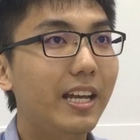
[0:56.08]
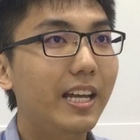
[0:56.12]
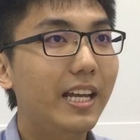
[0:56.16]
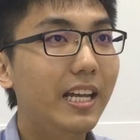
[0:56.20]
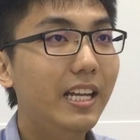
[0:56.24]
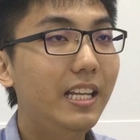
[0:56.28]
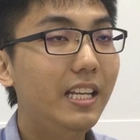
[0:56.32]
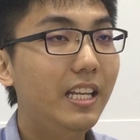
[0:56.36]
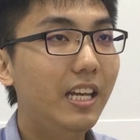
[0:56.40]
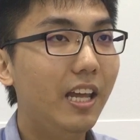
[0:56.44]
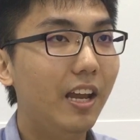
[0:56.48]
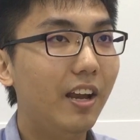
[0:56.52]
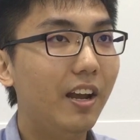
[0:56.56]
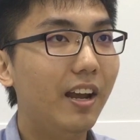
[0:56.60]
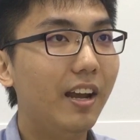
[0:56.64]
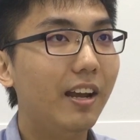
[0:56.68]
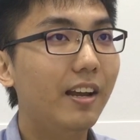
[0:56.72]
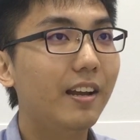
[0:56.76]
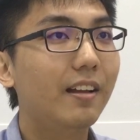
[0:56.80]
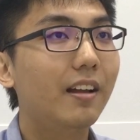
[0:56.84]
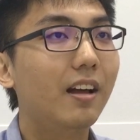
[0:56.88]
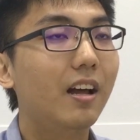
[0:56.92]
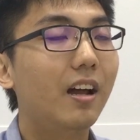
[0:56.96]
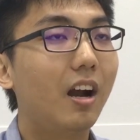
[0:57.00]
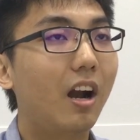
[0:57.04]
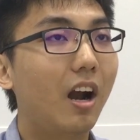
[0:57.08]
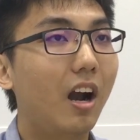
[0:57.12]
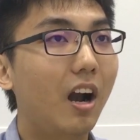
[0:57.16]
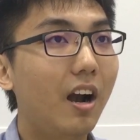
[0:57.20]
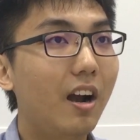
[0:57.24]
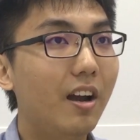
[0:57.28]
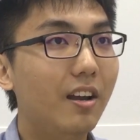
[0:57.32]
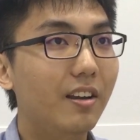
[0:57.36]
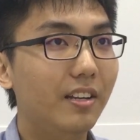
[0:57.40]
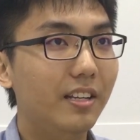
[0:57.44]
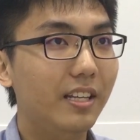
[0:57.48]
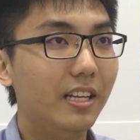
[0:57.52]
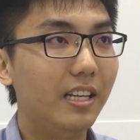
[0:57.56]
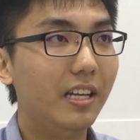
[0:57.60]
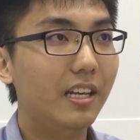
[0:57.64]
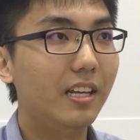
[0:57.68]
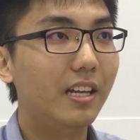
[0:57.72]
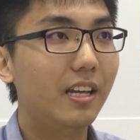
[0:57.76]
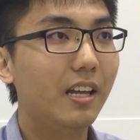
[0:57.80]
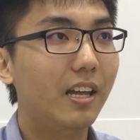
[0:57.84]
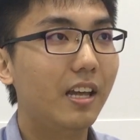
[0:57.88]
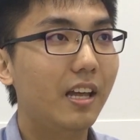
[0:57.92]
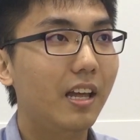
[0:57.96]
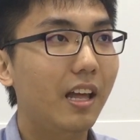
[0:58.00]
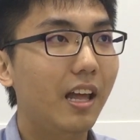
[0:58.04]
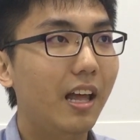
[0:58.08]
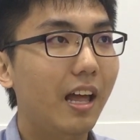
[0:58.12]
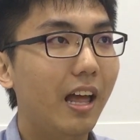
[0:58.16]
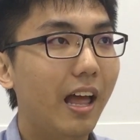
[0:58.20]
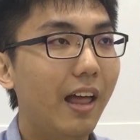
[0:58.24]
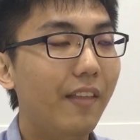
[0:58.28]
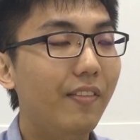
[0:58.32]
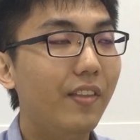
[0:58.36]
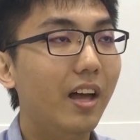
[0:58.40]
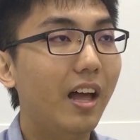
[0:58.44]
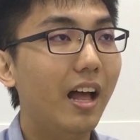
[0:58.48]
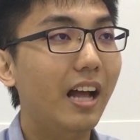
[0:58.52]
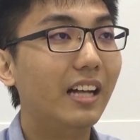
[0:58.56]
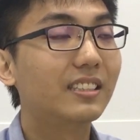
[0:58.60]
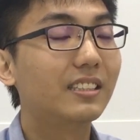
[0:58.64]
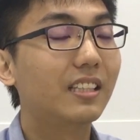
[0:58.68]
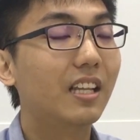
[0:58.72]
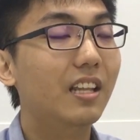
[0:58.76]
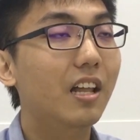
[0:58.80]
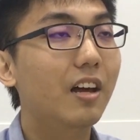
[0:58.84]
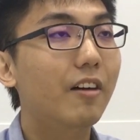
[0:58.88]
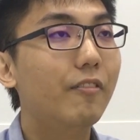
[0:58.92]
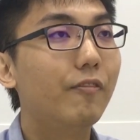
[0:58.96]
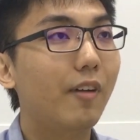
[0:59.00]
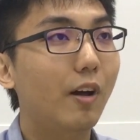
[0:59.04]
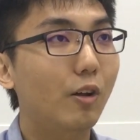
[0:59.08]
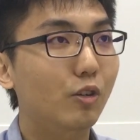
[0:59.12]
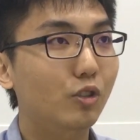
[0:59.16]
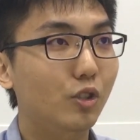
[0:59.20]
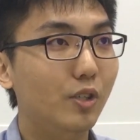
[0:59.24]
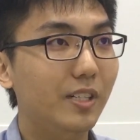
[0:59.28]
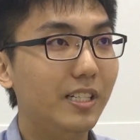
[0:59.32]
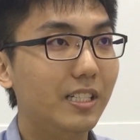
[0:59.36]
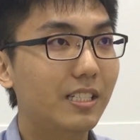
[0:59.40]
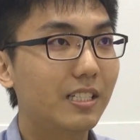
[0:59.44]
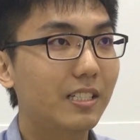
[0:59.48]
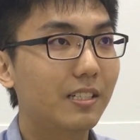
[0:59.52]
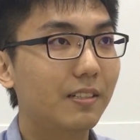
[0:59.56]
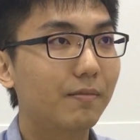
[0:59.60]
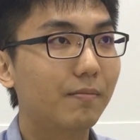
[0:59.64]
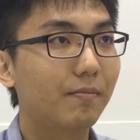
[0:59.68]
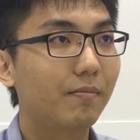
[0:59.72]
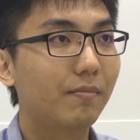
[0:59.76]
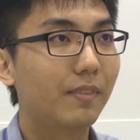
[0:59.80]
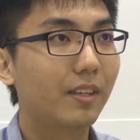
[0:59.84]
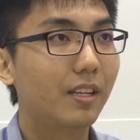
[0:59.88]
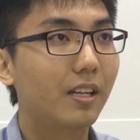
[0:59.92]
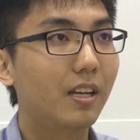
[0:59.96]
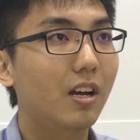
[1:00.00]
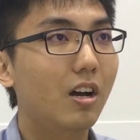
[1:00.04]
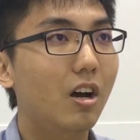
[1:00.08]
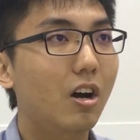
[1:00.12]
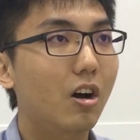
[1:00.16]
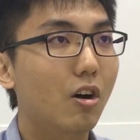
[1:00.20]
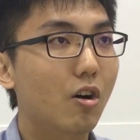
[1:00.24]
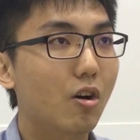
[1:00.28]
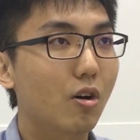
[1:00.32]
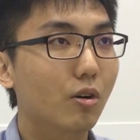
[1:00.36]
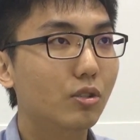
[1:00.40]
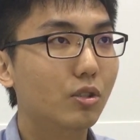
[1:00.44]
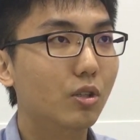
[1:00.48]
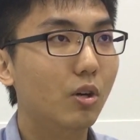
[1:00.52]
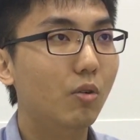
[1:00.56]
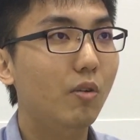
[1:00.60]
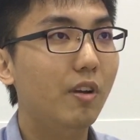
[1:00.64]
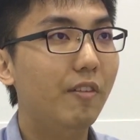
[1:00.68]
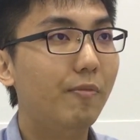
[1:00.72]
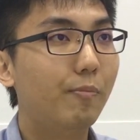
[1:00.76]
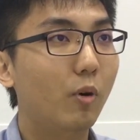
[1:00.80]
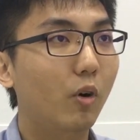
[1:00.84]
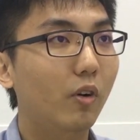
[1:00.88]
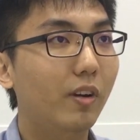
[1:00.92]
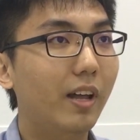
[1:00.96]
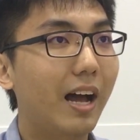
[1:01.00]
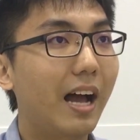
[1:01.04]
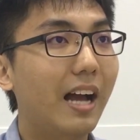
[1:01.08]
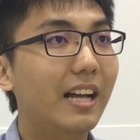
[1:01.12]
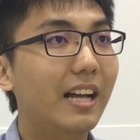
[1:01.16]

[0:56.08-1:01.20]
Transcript: EDA, R&D, and the external foundries, also with product